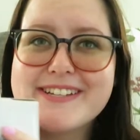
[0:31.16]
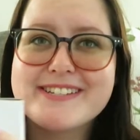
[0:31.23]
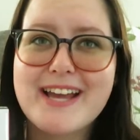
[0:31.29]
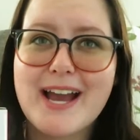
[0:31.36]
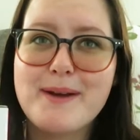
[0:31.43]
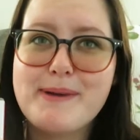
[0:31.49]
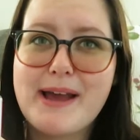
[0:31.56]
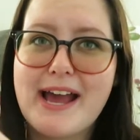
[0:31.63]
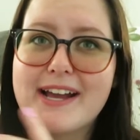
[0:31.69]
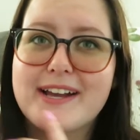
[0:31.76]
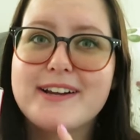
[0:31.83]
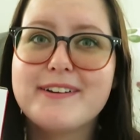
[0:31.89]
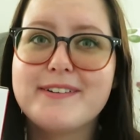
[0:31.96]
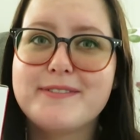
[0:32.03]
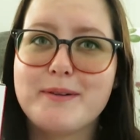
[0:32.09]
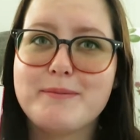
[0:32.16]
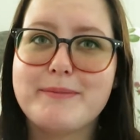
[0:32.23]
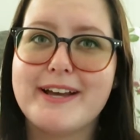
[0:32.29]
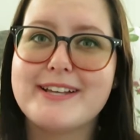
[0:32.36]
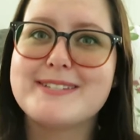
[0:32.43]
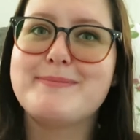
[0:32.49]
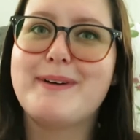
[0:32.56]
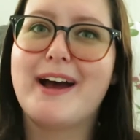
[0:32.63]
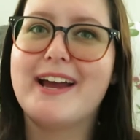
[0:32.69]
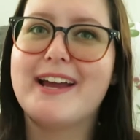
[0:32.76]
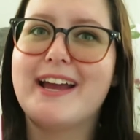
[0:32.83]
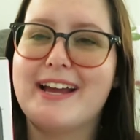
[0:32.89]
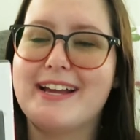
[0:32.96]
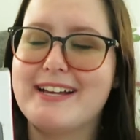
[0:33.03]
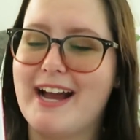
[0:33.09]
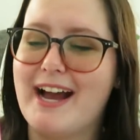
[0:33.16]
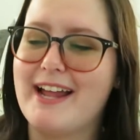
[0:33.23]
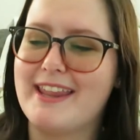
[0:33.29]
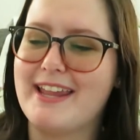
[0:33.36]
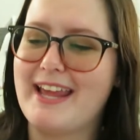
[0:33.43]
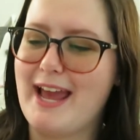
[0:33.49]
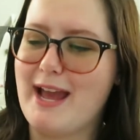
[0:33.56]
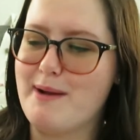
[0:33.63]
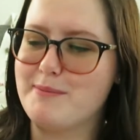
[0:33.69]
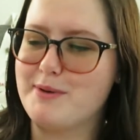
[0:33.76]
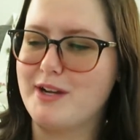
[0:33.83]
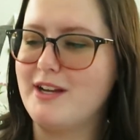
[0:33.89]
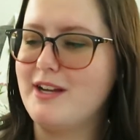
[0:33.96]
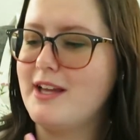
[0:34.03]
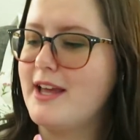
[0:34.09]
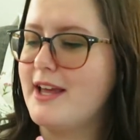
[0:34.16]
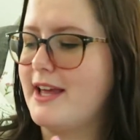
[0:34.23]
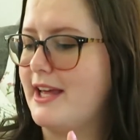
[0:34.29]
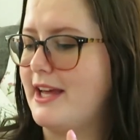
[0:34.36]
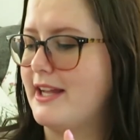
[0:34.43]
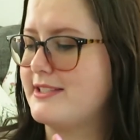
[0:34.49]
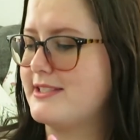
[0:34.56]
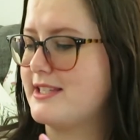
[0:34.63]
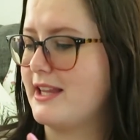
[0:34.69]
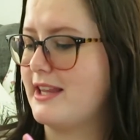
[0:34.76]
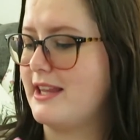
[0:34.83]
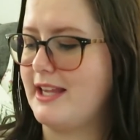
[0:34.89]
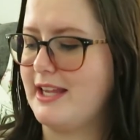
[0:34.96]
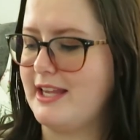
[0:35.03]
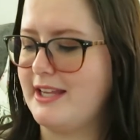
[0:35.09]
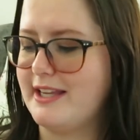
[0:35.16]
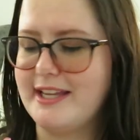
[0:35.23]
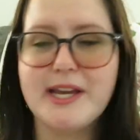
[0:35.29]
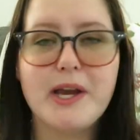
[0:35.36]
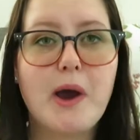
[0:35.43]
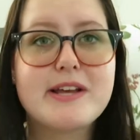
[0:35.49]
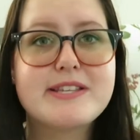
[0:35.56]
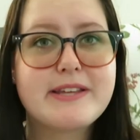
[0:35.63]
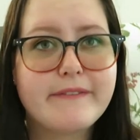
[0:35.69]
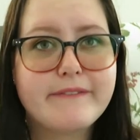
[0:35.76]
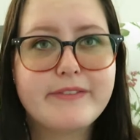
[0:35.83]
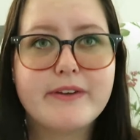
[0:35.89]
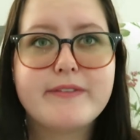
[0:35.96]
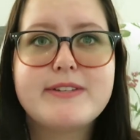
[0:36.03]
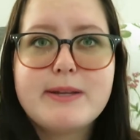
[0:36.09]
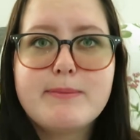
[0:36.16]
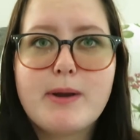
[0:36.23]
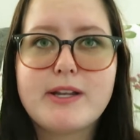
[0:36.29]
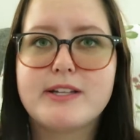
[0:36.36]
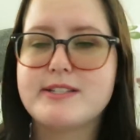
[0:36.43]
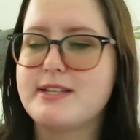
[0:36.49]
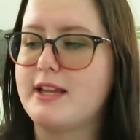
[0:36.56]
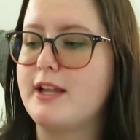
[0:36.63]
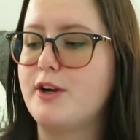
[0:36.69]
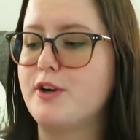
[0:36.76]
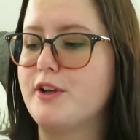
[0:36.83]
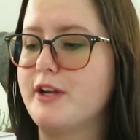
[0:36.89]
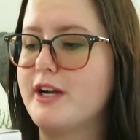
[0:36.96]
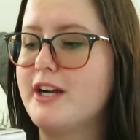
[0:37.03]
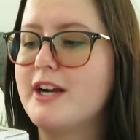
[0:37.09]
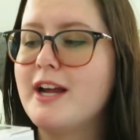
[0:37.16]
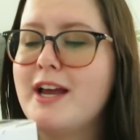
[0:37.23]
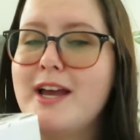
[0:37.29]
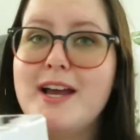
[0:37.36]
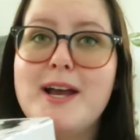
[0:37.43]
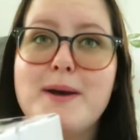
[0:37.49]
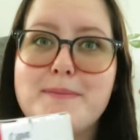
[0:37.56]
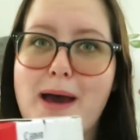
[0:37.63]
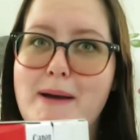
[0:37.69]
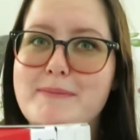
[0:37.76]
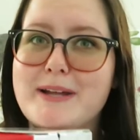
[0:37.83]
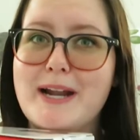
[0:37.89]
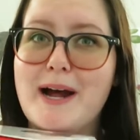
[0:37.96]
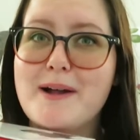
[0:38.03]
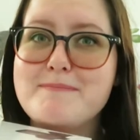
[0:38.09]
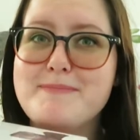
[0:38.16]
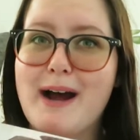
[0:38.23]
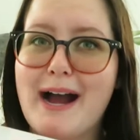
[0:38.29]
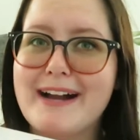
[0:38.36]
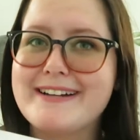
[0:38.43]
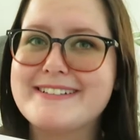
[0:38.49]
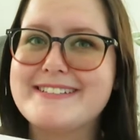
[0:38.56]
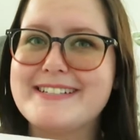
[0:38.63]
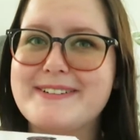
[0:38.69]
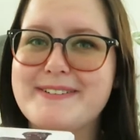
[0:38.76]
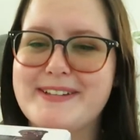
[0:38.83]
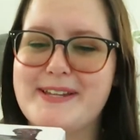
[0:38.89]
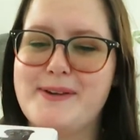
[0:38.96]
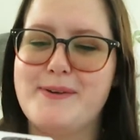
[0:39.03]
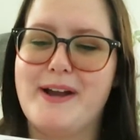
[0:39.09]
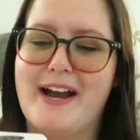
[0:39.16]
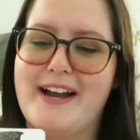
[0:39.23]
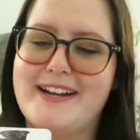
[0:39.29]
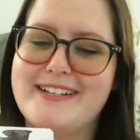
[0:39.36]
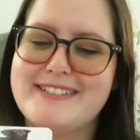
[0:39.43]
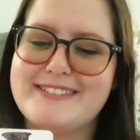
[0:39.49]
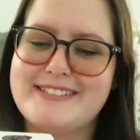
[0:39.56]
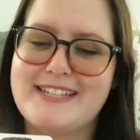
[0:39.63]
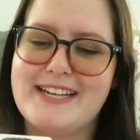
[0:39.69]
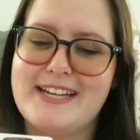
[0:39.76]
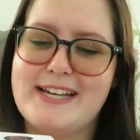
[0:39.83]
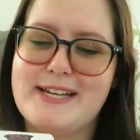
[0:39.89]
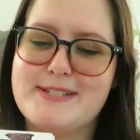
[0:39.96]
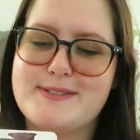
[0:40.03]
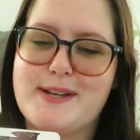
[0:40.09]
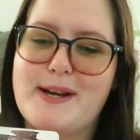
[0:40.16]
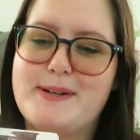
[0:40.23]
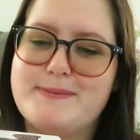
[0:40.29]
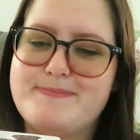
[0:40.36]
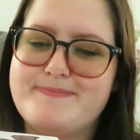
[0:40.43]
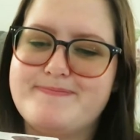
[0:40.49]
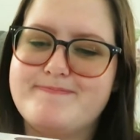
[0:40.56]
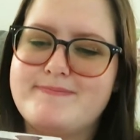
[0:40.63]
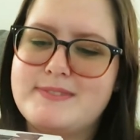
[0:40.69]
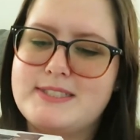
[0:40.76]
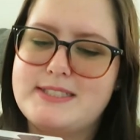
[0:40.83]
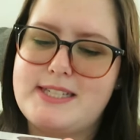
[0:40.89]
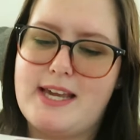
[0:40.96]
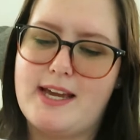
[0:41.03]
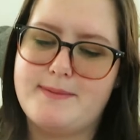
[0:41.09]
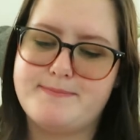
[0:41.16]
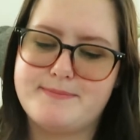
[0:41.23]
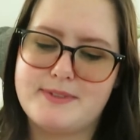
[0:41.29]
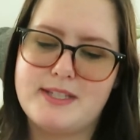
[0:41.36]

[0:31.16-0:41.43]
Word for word: just got back from Best Buy and got the camera. It's the EOS M50, Brendan saw that earlier, but I'm gonna unbox it with you guys. So yeah,